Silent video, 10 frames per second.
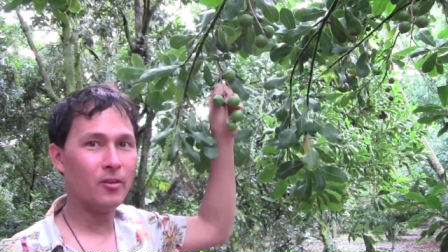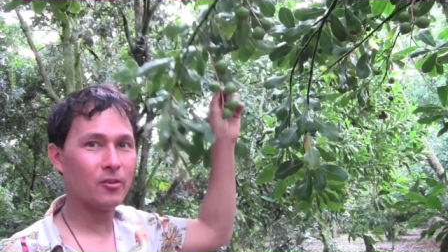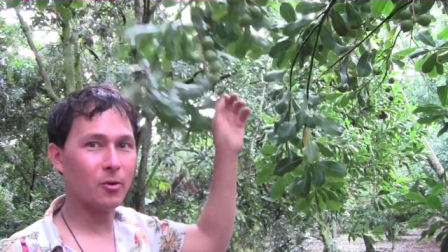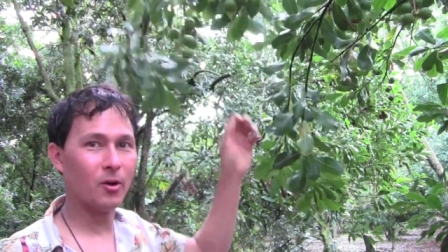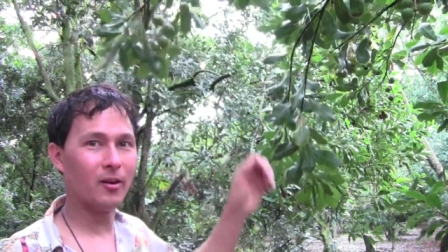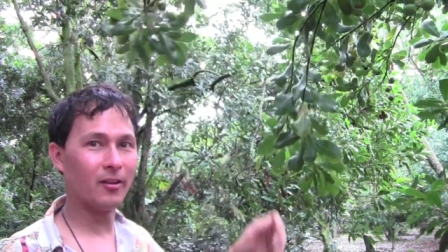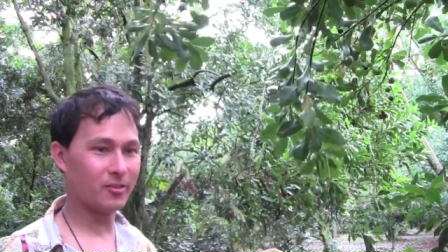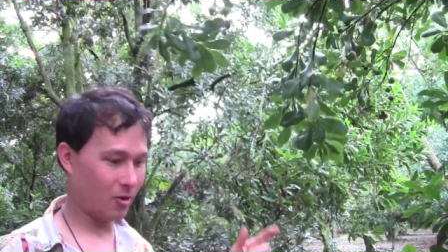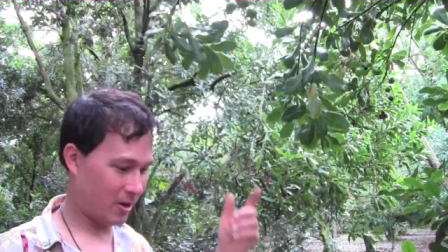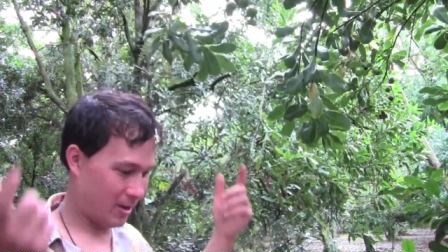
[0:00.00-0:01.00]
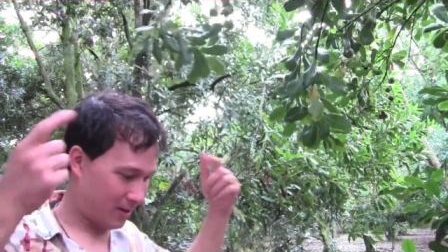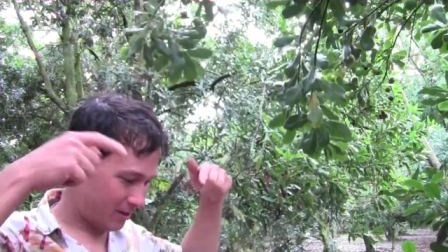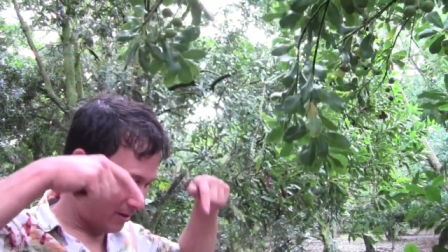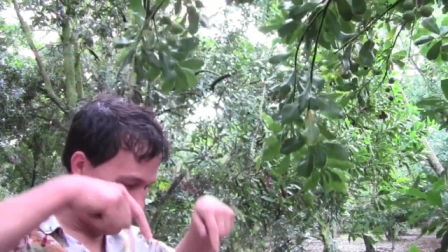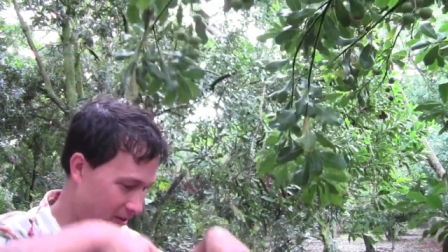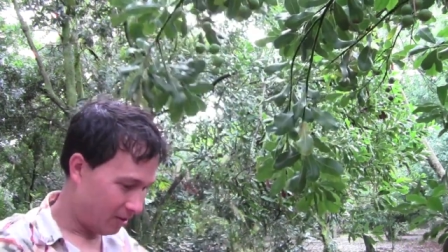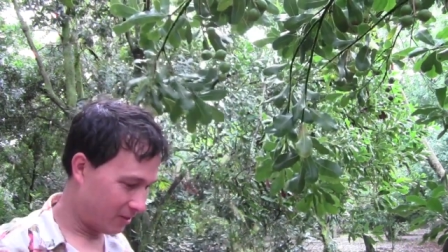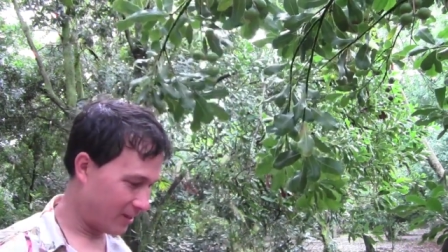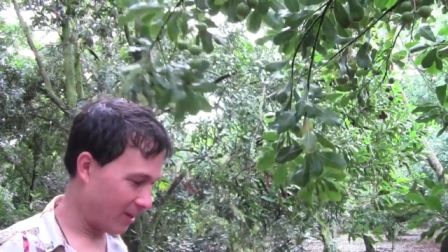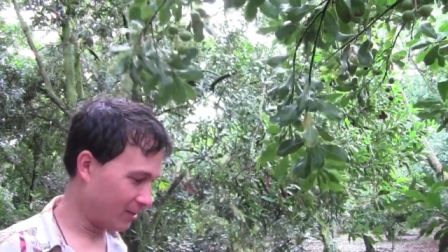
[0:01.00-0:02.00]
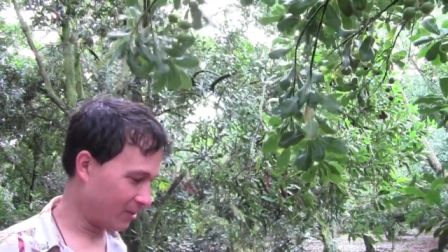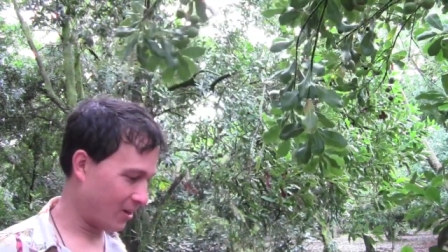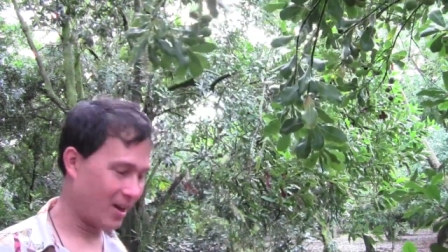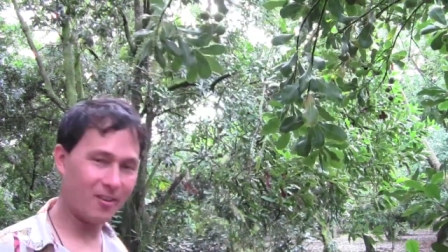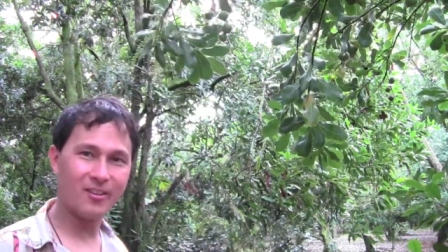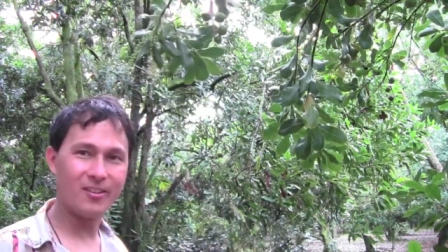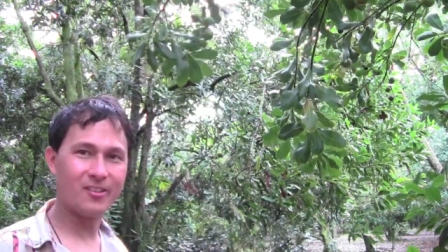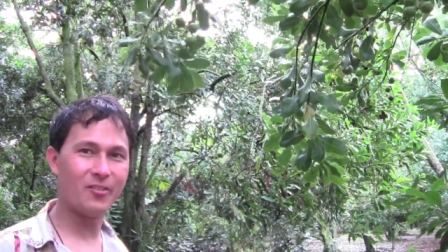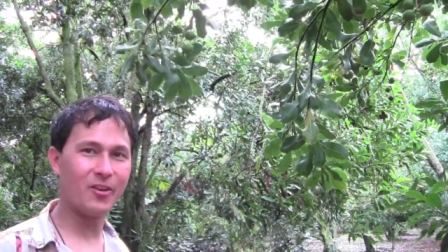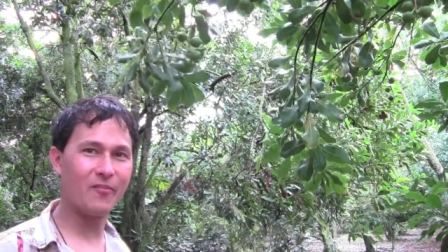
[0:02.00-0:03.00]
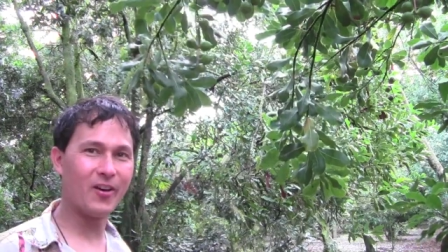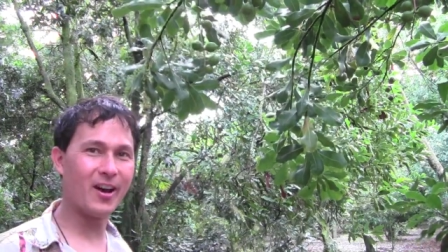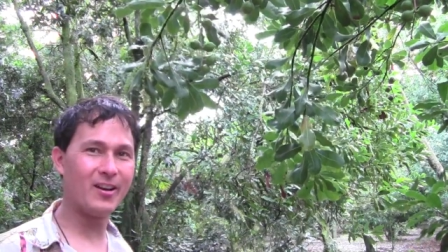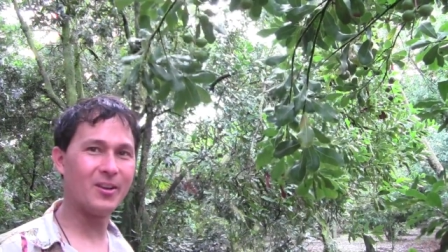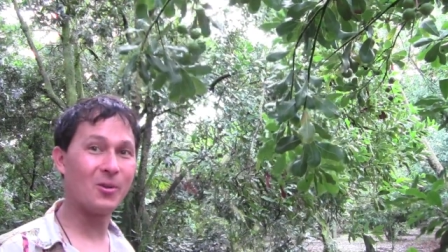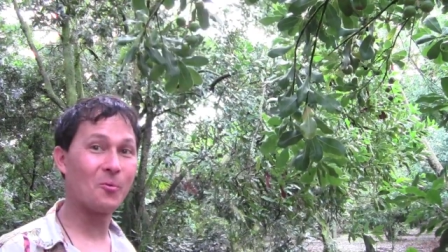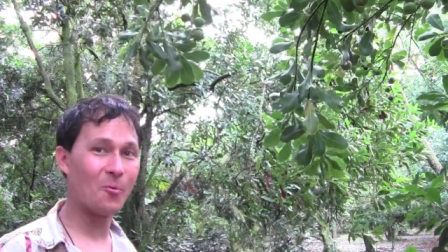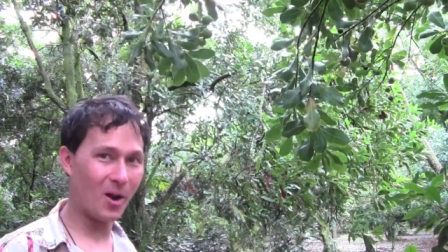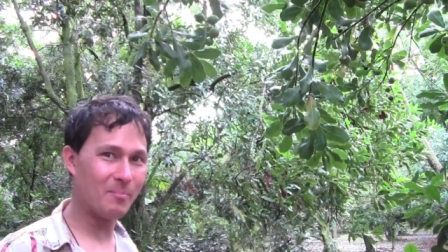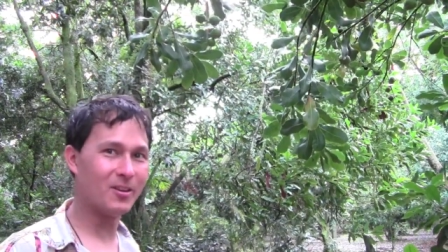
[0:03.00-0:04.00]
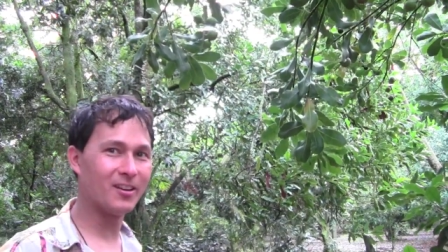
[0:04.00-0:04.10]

So uh, let's go ahead and look down at the ground and see if we can find any ripe